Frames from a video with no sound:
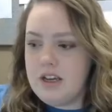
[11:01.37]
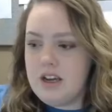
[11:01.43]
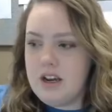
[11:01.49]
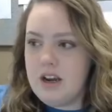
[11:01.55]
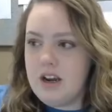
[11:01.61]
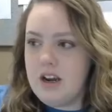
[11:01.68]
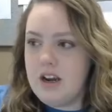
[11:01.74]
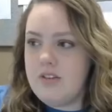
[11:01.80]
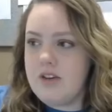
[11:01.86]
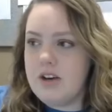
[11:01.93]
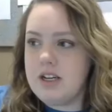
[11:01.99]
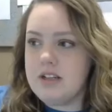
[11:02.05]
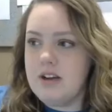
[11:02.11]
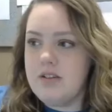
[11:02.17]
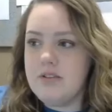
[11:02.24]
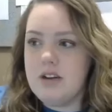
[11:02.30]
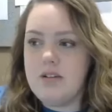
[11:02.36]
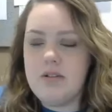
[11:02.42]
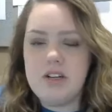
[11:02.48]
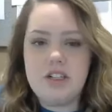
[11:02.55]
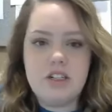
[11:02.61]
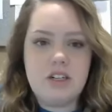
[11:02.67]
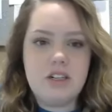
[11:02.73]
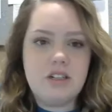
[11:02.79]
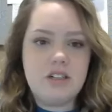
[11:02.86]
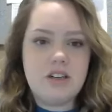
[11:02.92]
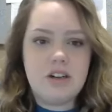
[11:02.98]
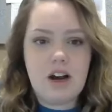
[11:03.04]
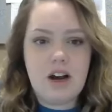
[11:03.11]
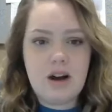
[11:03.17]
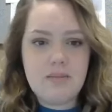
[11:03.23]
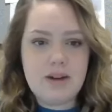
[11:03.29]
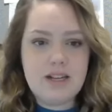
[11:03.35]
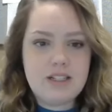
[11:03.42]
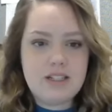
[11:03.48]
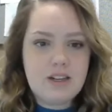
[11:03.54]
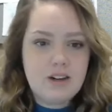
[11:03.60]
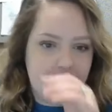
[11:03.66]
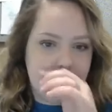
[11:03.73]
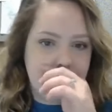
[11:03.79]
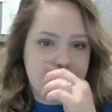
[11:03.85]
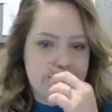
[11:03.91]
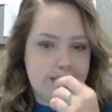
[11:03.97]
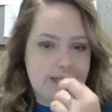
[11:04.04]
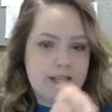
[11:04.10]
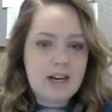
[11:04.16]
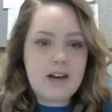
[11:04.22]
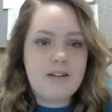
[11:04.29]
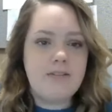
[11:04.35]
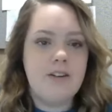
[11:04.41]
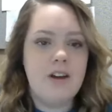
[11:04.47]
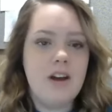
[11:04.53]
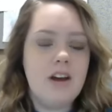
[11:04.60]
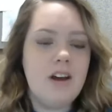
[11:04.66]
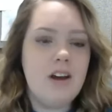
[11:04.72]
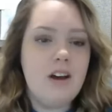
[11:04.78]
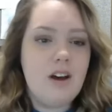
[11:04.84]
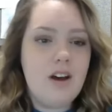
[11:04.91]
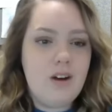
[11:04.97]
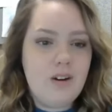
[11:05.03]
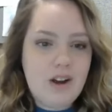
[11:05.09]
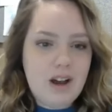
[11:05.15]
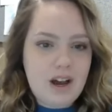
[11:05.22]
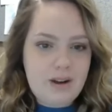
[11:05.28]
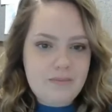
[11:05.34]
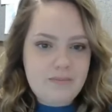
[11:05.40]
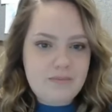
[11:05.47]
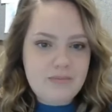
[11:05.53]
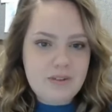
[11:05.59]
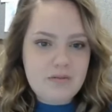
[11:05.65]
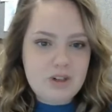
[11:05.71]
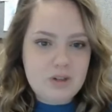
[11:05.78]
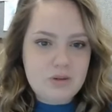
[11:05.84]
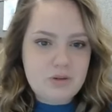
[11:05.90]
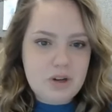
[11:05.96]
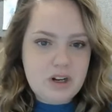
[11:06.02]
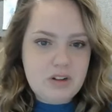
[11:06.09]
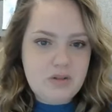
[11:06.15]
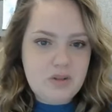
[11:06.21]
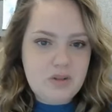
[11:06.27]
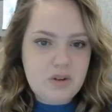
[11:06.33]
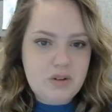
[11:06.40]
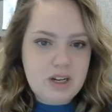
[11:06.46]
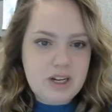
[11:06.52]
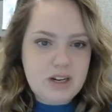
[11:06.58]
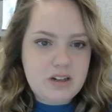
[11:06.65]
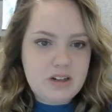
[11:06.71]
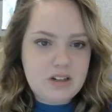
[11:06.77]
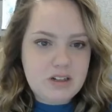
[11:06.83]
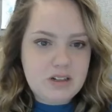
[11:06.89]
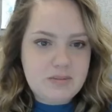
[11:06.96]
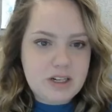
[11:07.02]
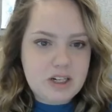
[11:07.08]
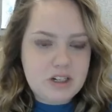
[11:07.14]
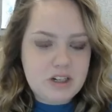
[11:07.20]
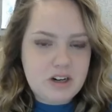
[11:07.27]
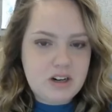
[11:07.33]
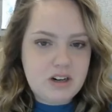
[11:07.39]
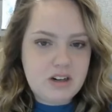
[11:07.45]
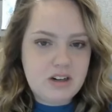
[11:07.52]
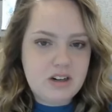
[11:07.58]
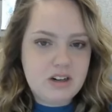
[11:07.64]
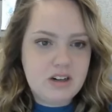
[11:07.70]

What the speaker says: here if you guys have any questions or comments or all the good stuff. Okay, I'm just reading through here just to make sure